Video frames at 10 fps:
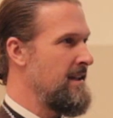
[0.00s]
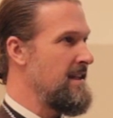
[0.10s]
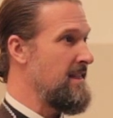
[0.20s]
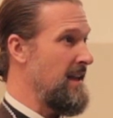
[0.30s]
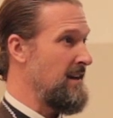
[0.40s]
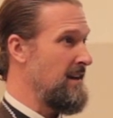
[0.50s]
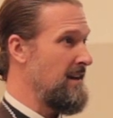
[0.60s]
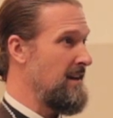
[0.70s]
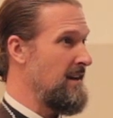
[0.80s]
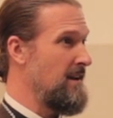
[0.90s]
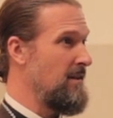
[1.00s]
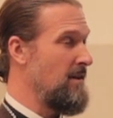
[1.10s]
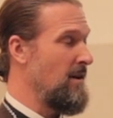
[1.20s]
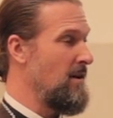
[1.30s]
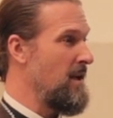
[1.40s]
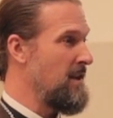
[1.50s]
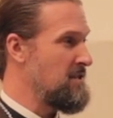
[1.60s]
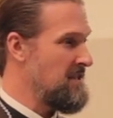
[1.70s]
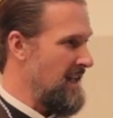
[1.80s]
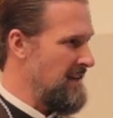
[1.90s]
He then
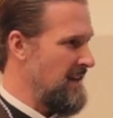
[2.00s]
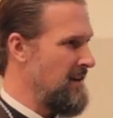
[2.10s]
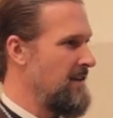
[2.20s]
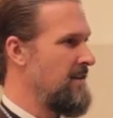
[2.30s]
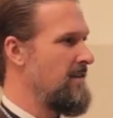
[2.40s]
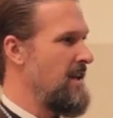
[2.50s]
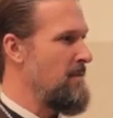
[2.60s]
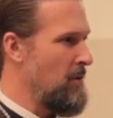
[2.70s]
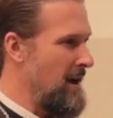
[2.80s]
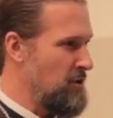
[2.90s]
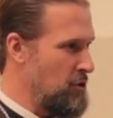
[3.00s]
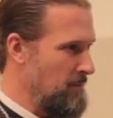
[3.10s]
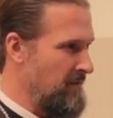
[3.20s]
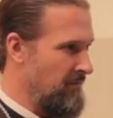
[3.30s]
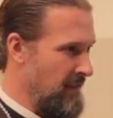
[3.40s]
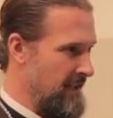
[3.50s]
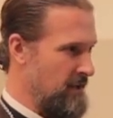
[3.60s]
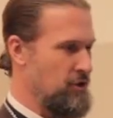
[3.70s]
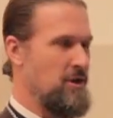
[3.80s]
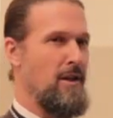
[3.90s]
ascended and brought human flesh
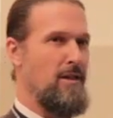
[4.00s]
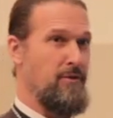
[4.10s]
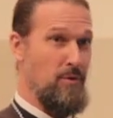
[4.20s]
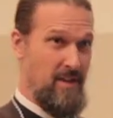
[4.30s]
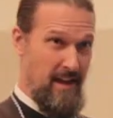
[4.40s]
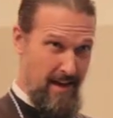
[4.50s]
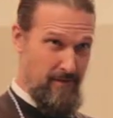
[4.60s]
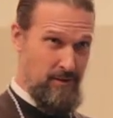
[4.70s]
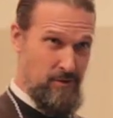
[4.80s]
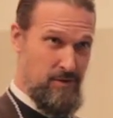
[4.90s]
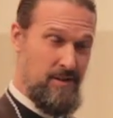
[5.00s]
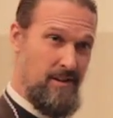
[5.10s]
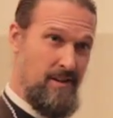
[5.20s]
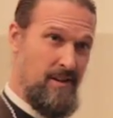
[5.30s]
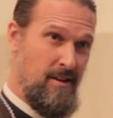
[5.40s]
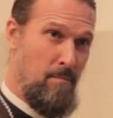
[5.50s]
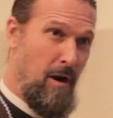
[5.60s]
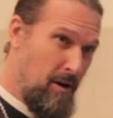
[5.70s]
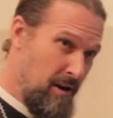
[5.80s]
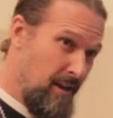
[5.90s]
through the heavens,
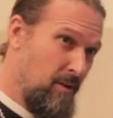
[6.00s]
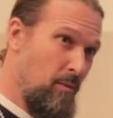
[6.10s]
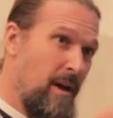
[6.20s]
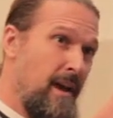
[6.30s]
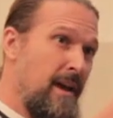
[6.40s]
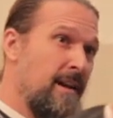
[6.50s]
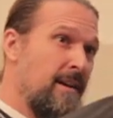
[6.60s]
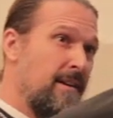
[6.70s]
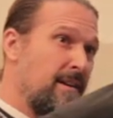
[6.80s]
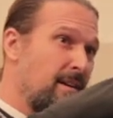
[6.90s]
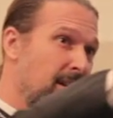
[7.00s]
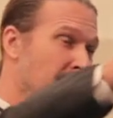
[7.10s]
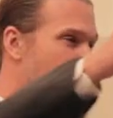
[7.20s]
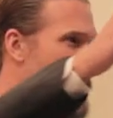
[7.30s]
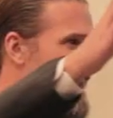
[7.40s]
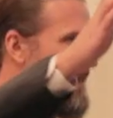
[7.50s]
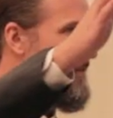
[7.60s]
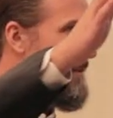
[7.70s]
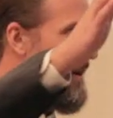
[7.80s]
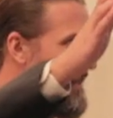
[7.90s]
parting the way in the air
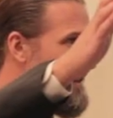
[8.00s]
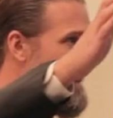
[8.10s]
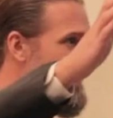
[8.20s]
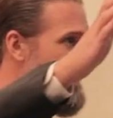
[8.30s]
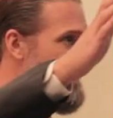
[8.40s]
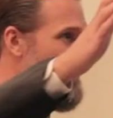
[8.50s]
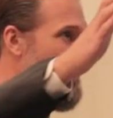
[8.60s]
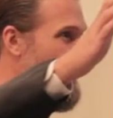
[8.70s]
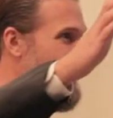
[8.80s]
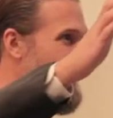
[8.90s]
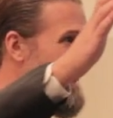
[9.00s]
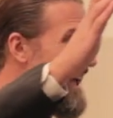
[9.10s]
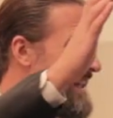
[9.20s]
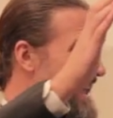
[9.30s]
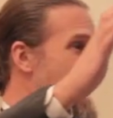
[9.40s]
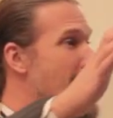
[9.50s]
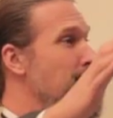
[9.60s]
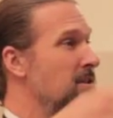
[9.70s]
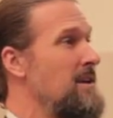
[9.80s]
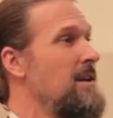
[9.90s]
from all the demons who
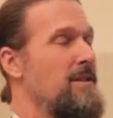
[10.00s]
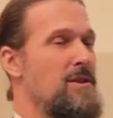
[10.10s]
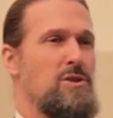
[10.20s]
kept the